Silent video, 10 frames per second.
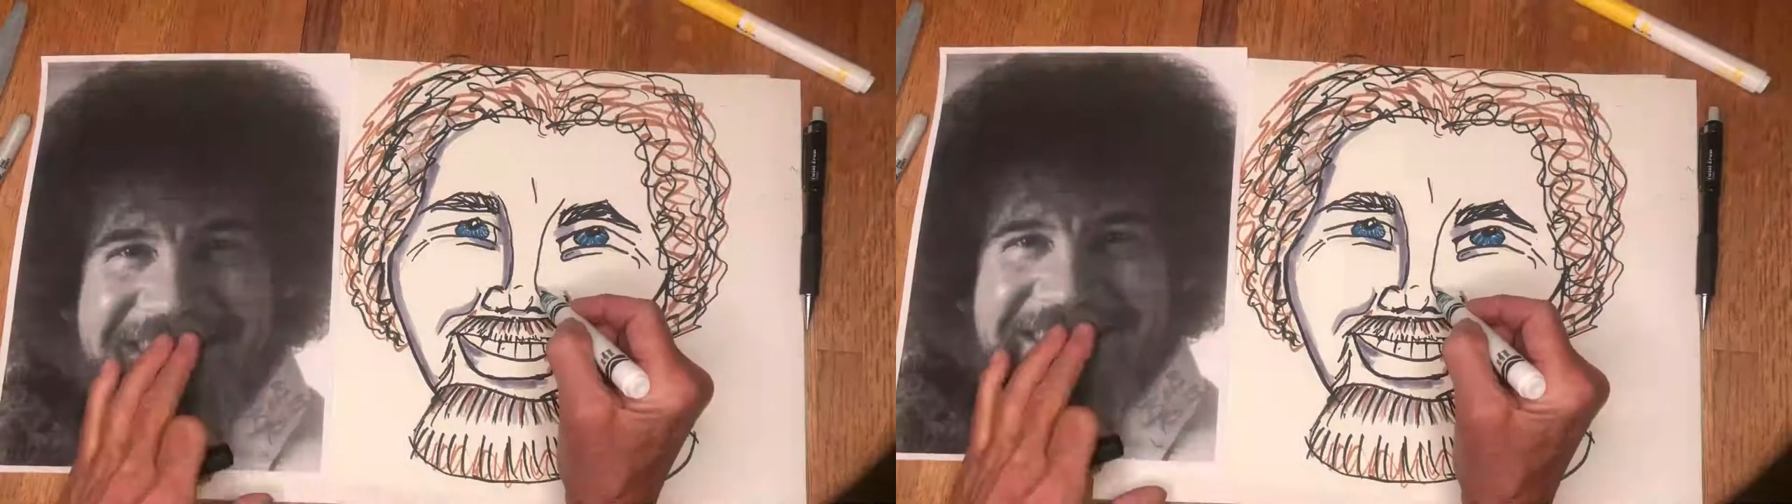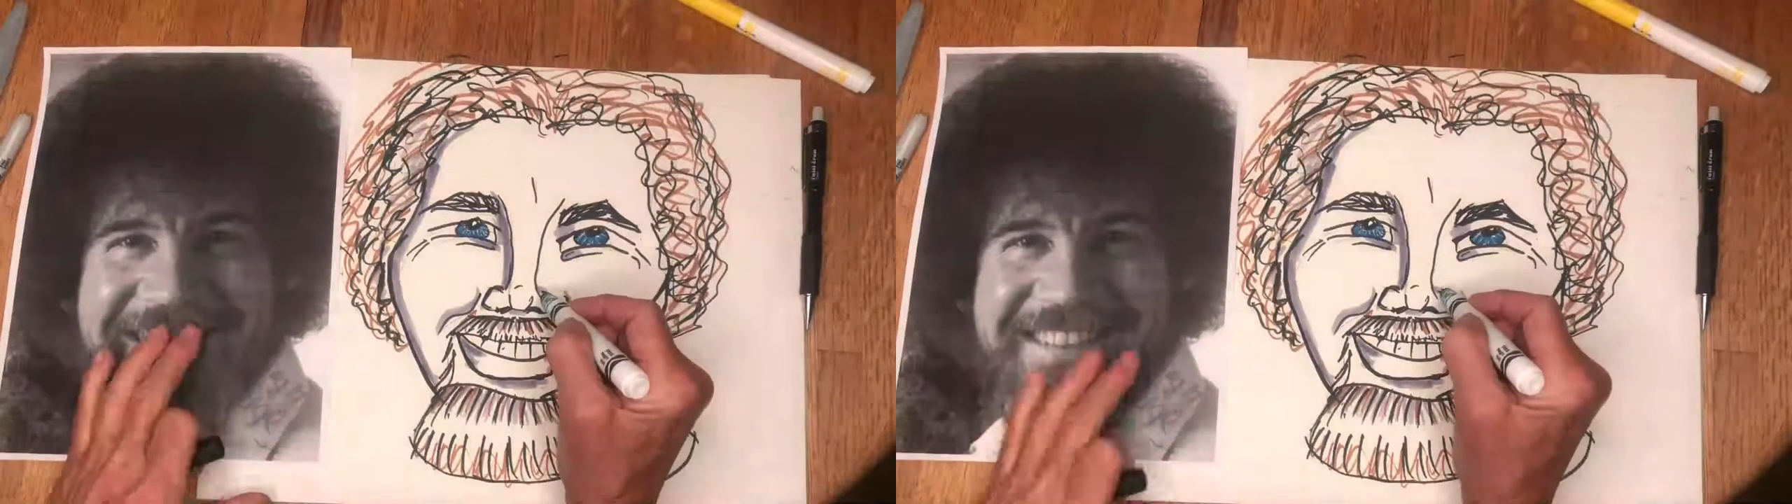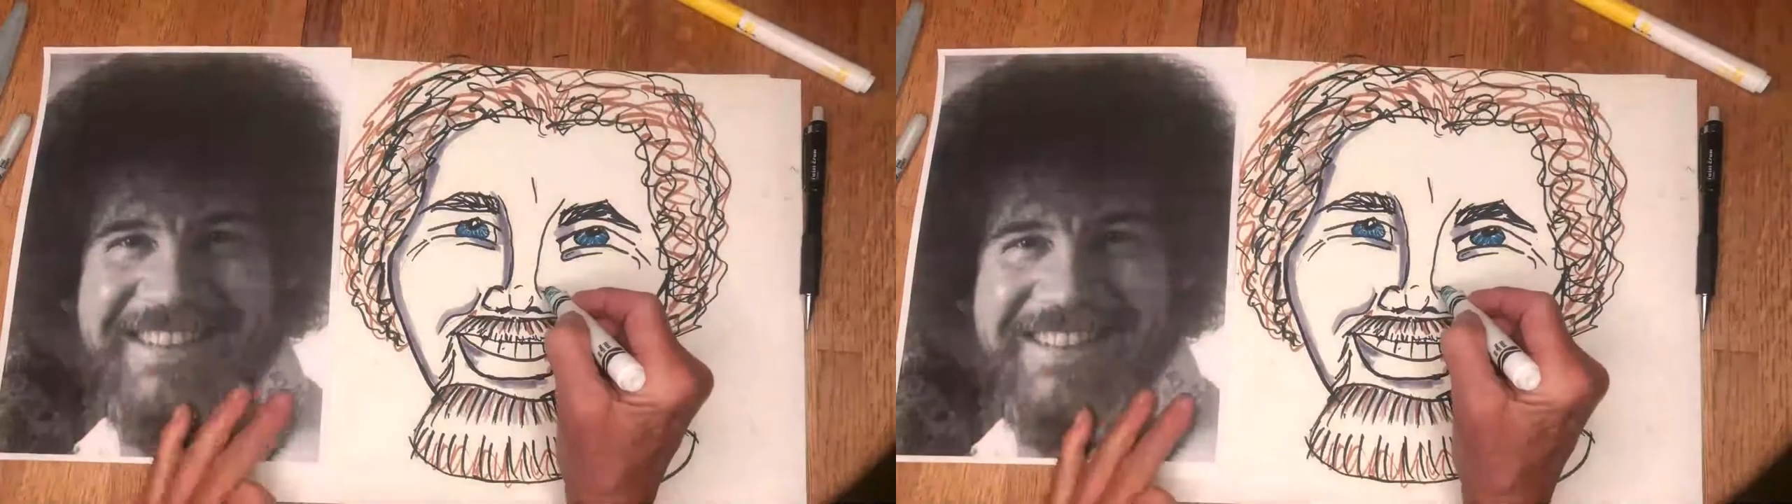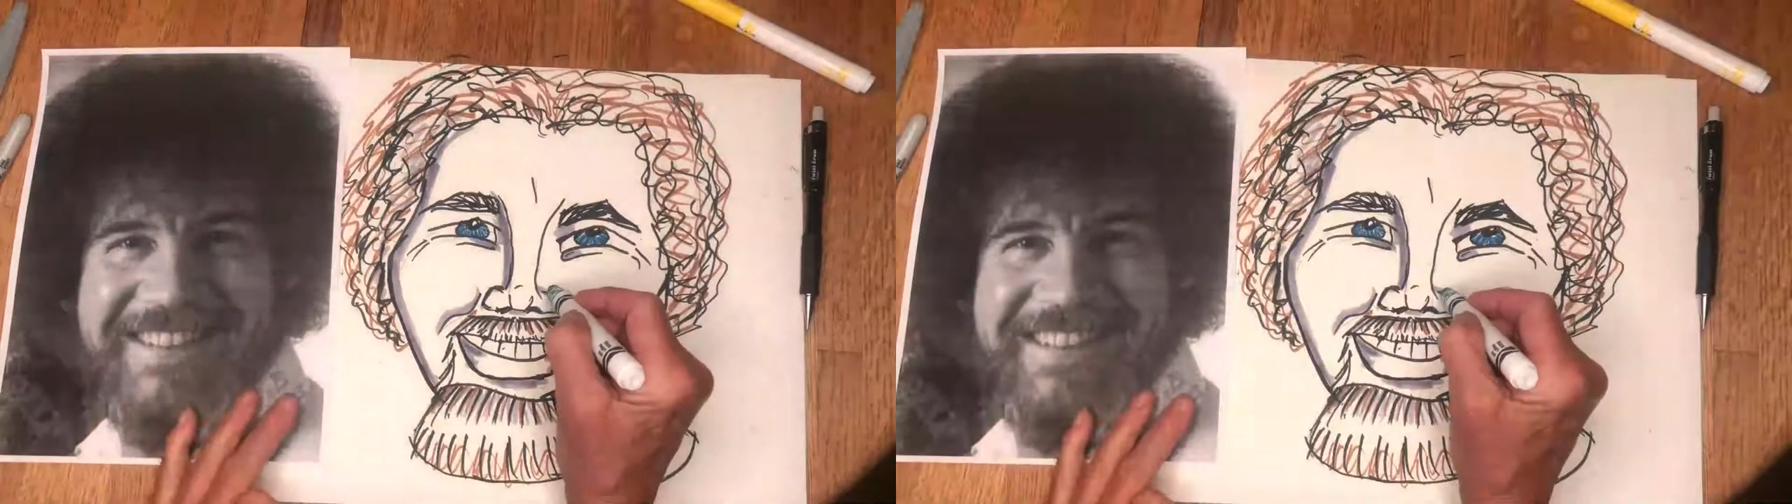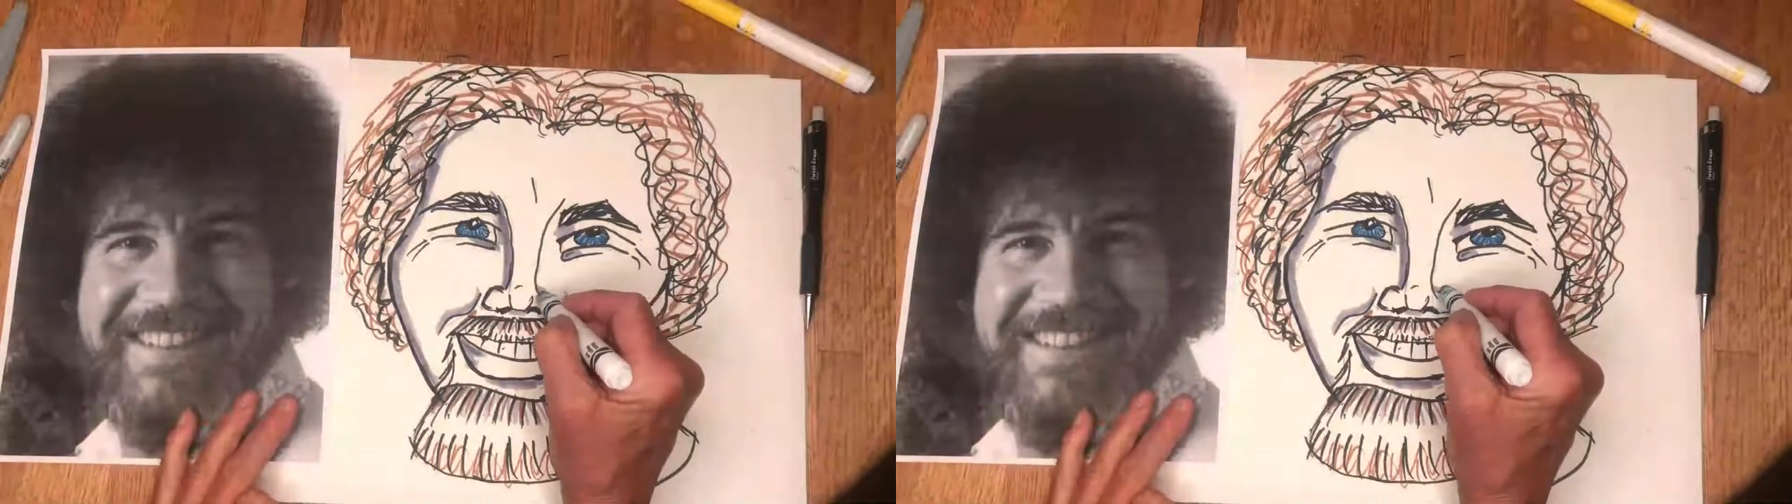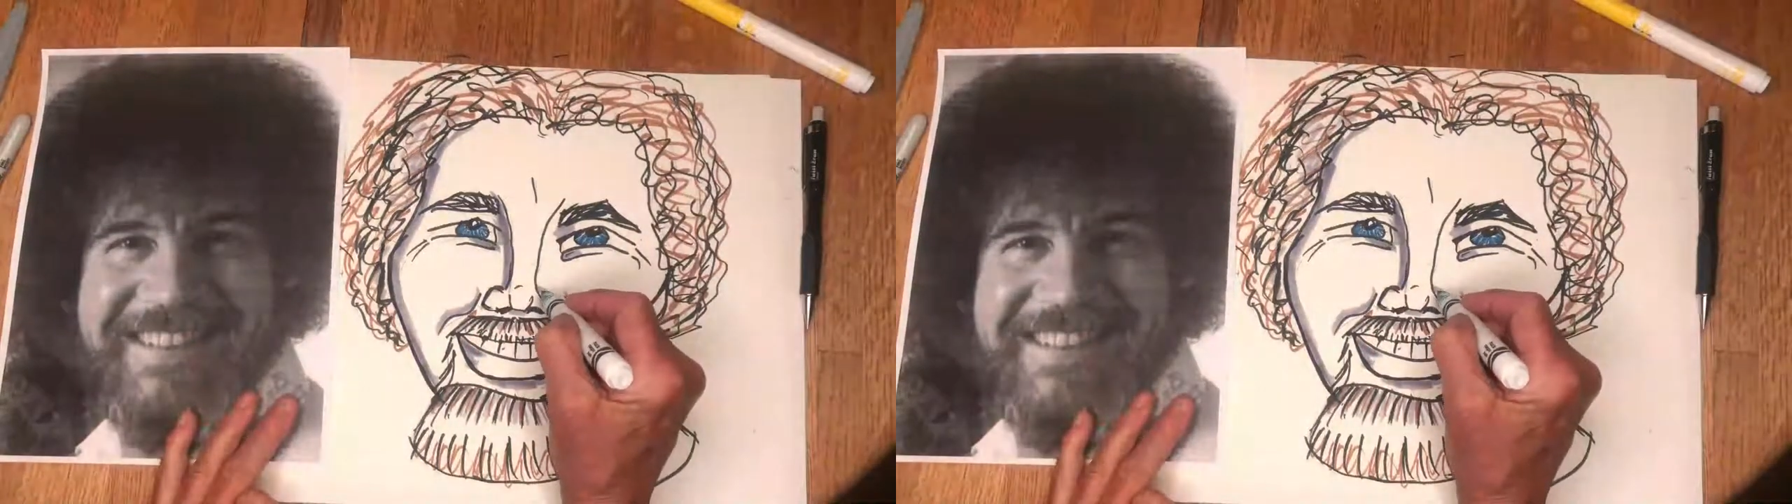Looking at his